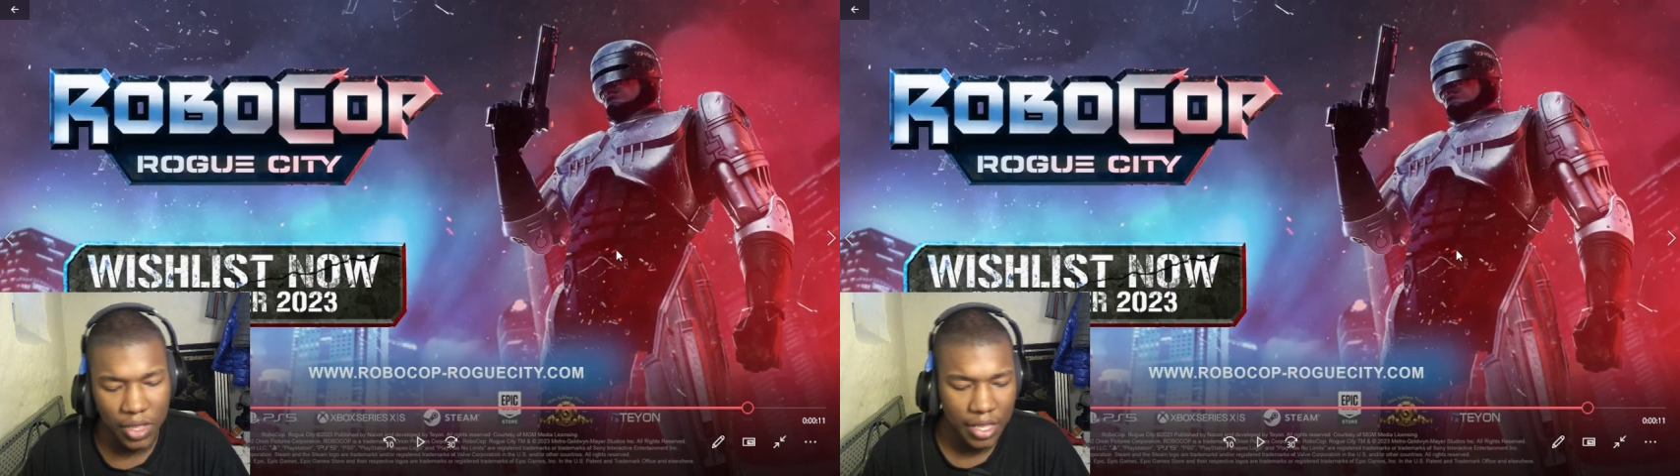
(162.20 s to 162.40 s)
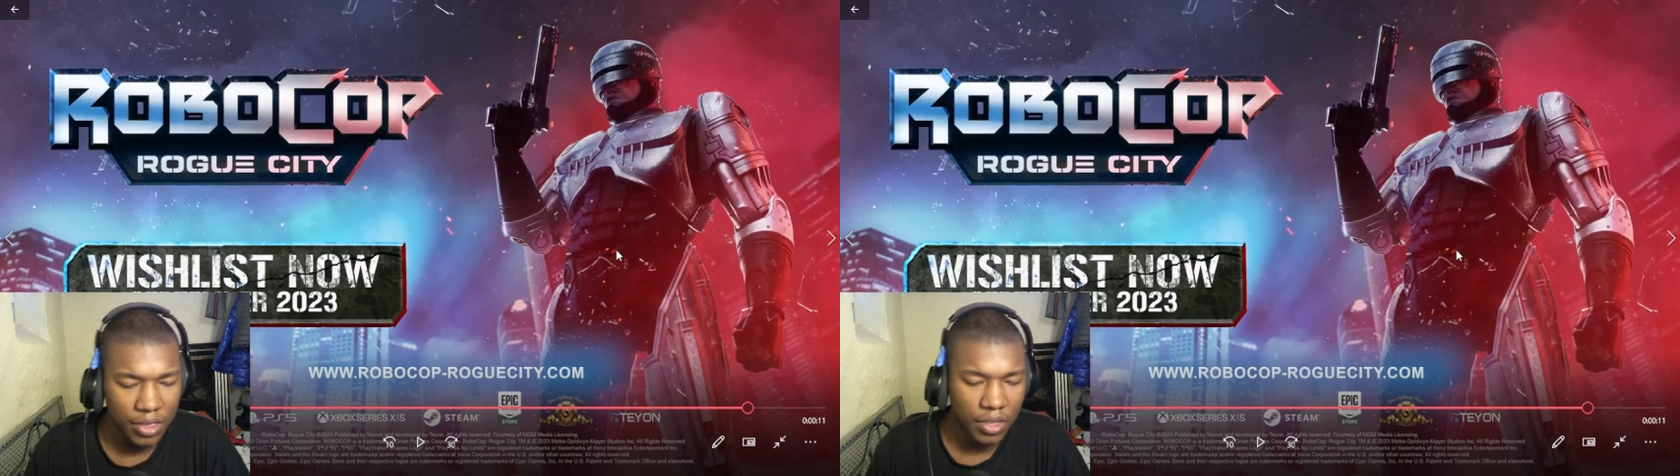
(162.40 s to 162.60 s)

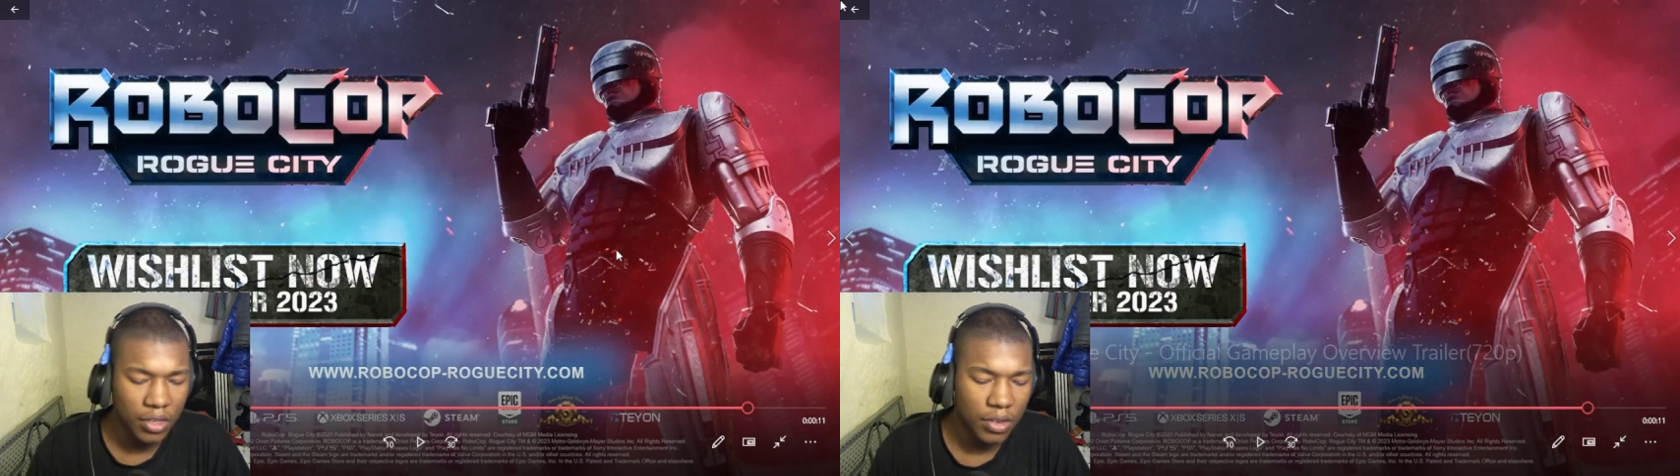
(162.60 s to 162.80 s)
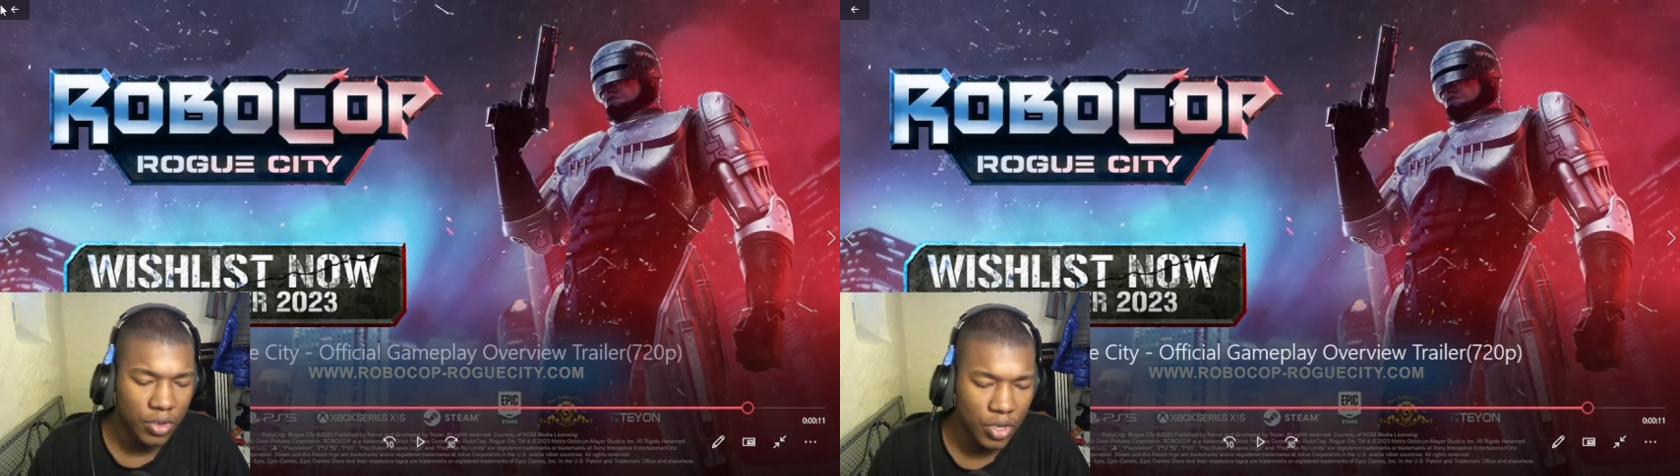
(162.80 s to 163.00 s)
like
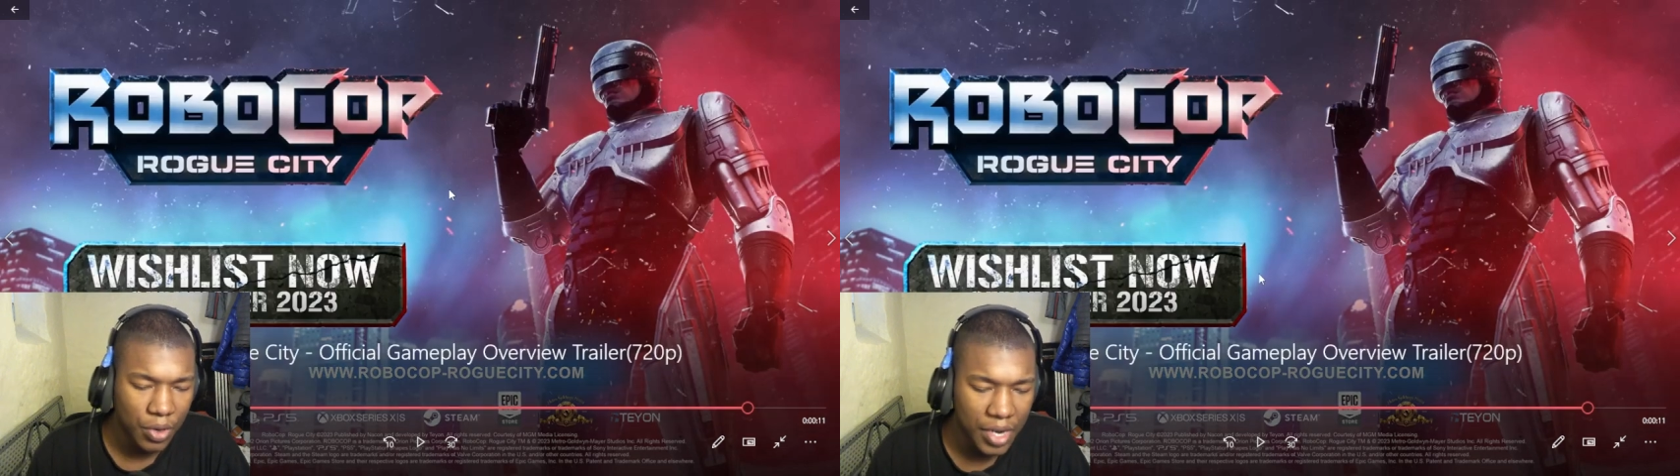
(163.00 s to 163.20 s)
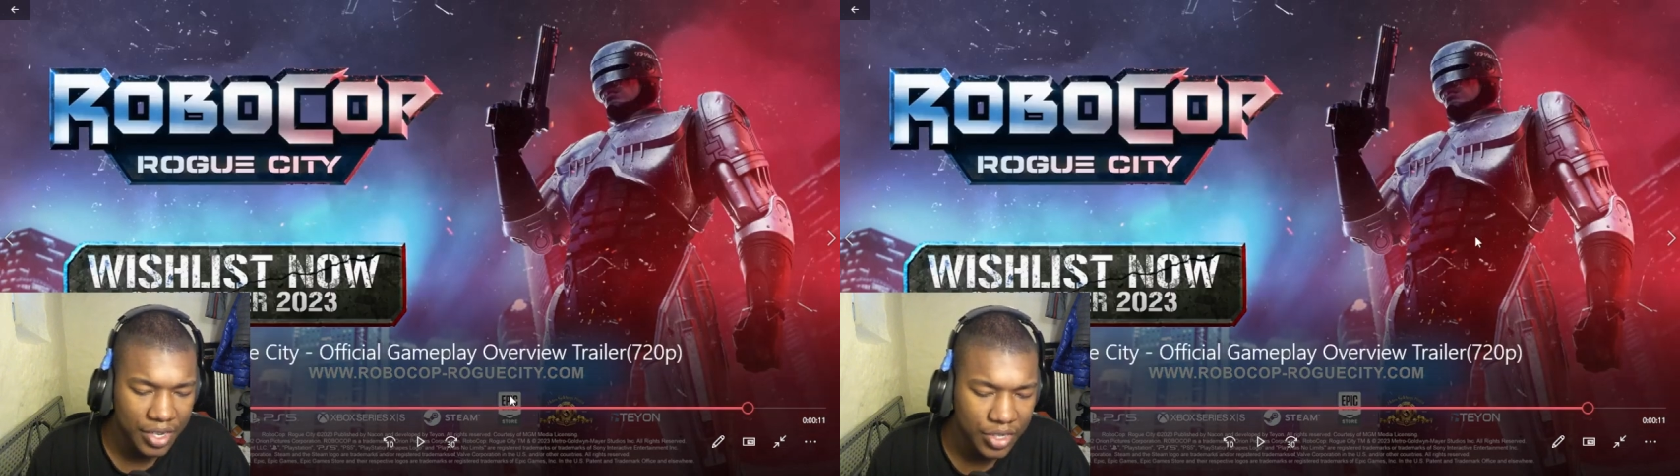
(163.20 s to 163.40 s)
the, you
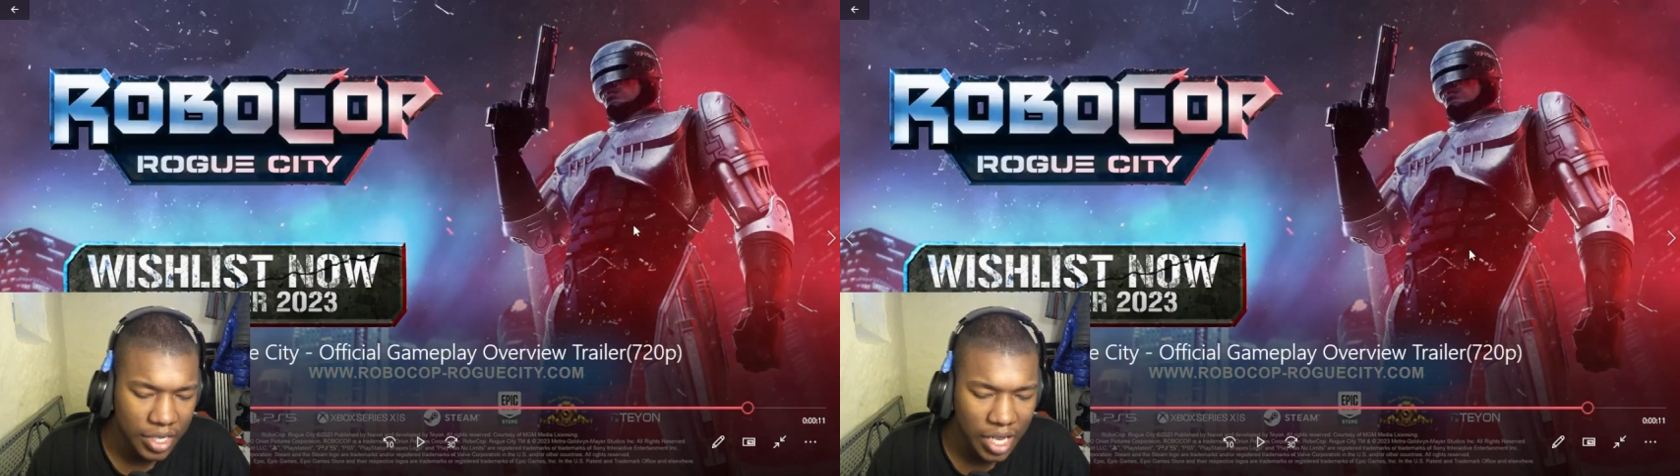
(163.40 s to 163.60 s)
know, next gen